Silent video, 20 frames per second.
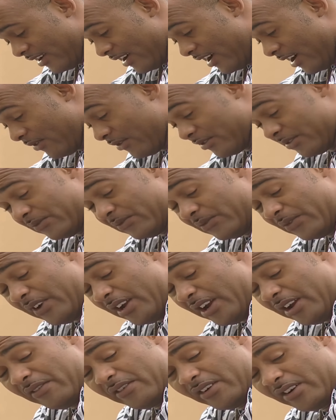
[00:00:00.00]
I was
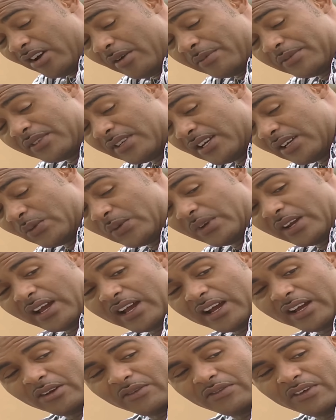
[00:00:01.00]
very, very upset when
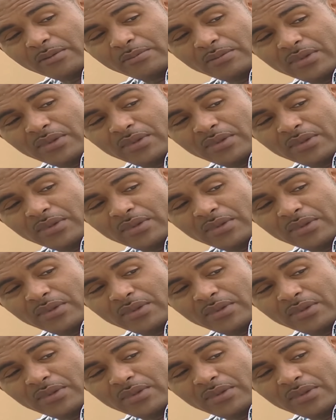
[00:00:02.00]
I heard of their